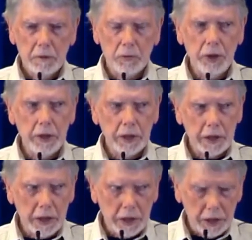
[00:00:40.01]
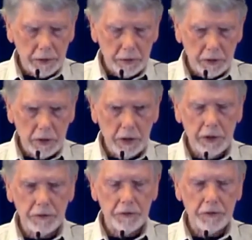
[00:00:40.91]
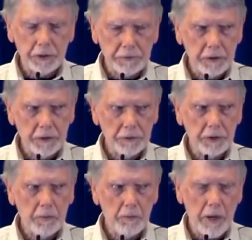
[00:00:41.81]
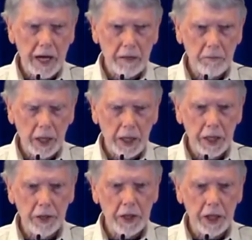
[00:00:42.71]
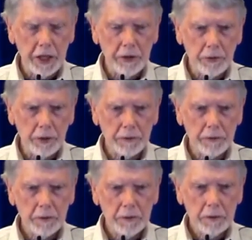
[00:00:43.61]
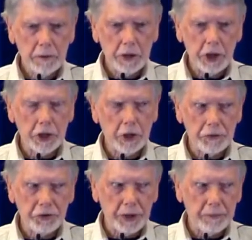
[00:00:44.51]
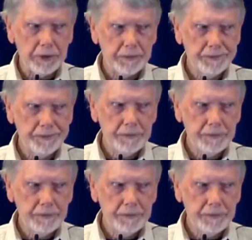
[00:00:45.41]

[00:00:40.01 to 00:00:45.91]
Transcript: Reincarnation is a selfish, man-made, ignorant concept.